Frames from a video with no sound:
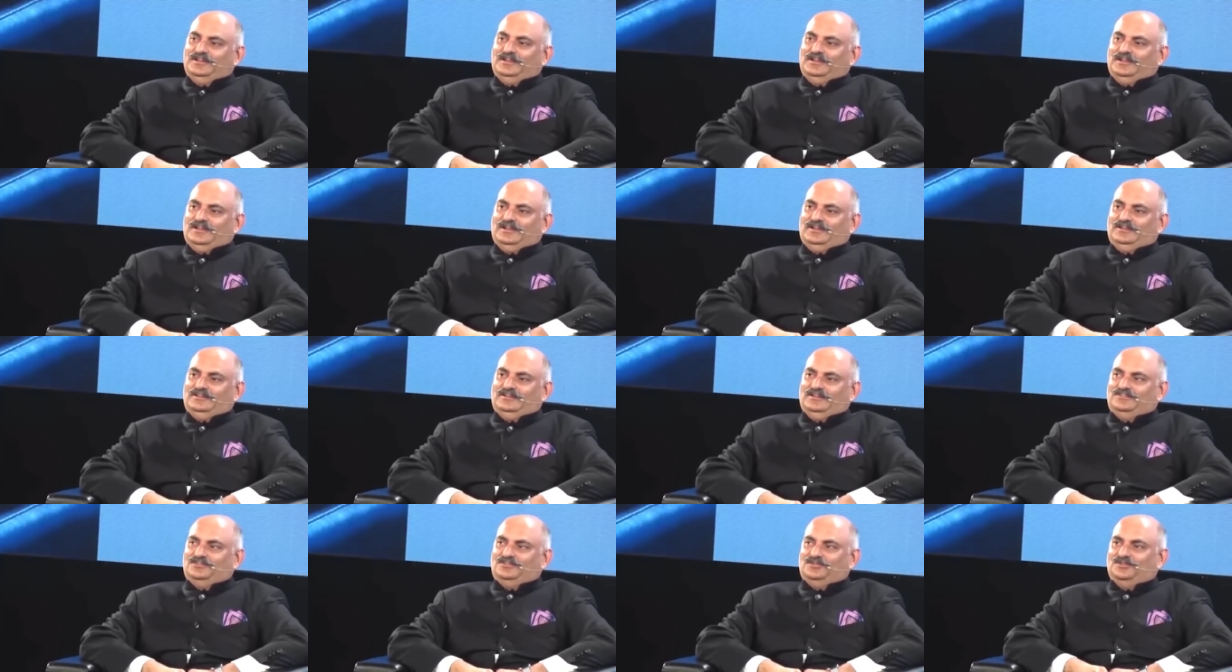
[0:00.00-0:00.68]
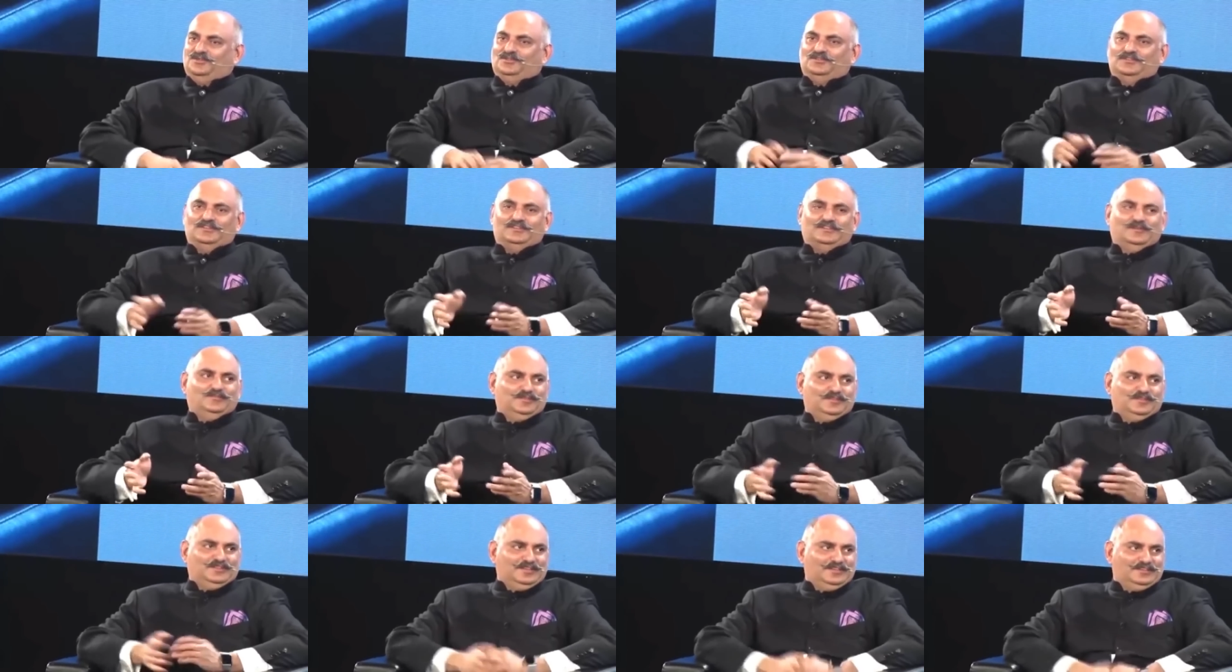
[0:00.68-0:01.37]
And so those are
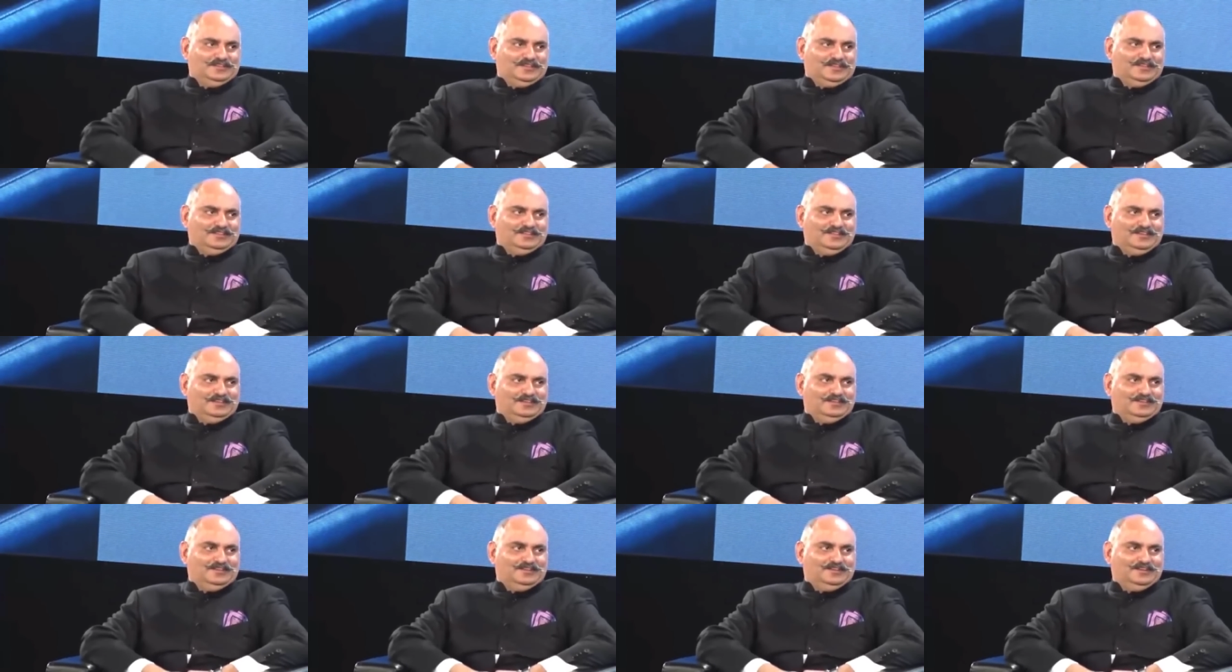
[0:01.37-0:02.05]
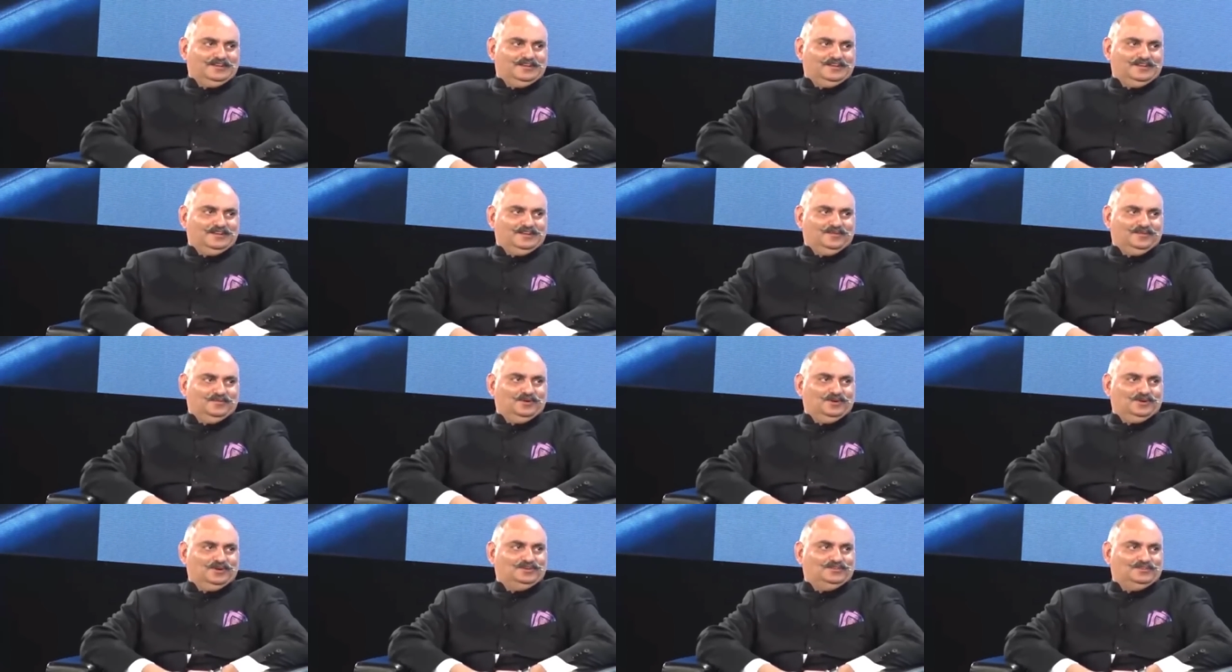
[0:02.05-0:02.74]
some of the things I think are
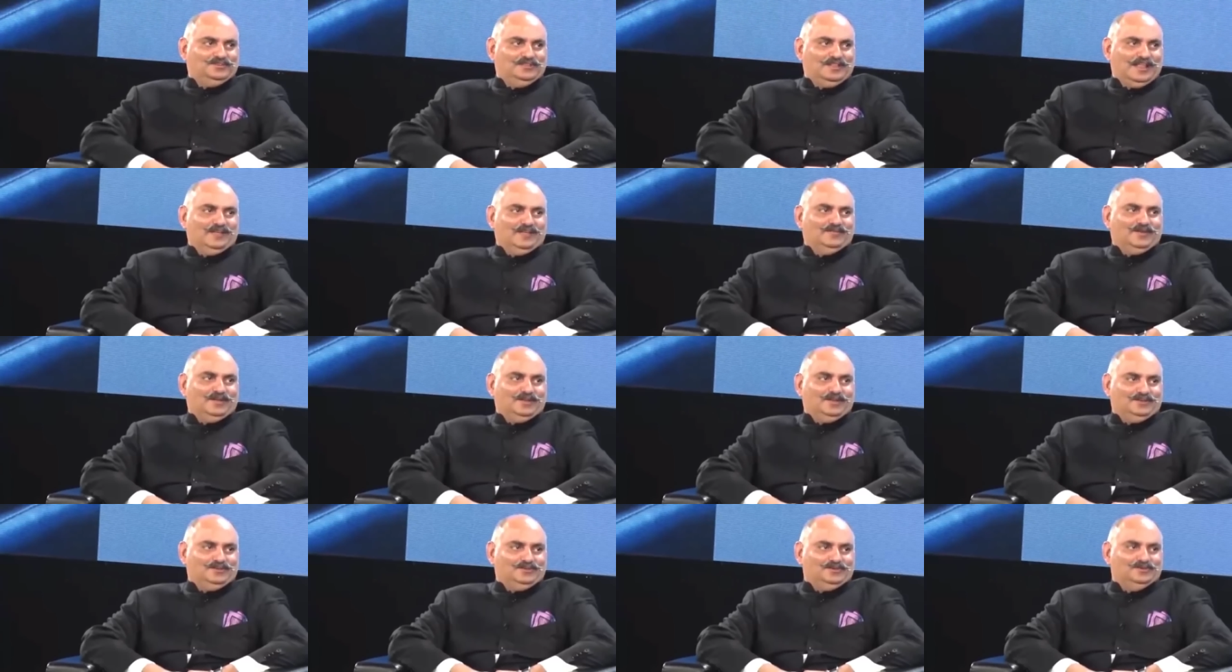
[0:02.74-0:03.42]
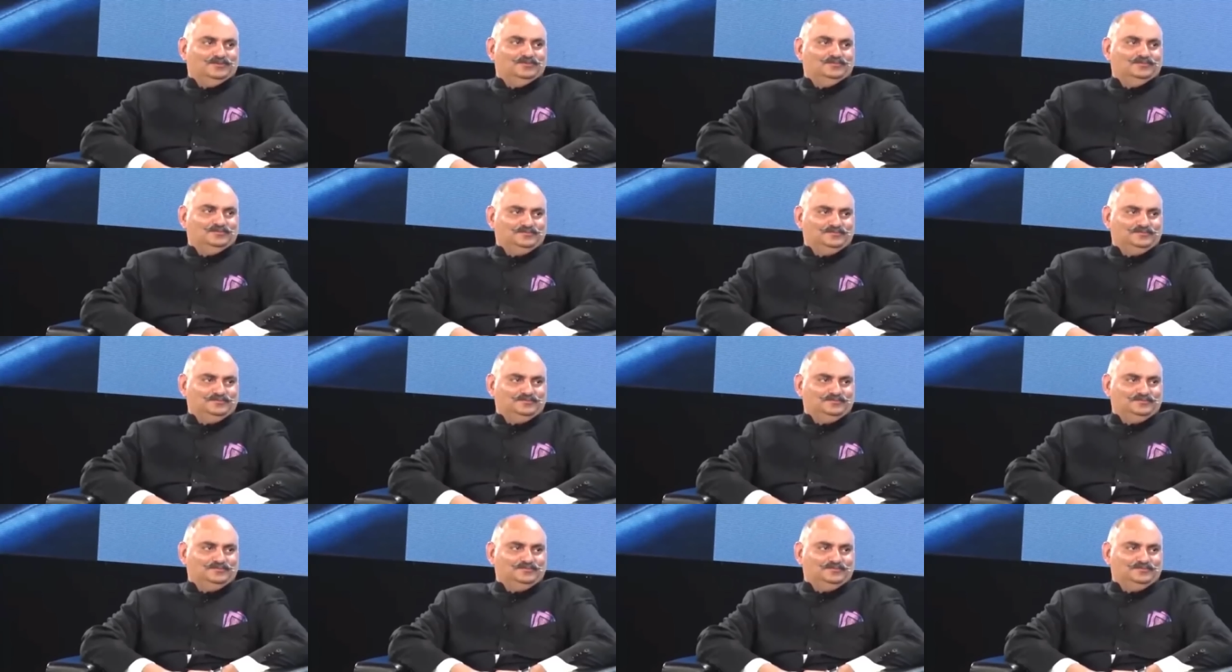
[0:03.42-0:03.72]
worth delving into.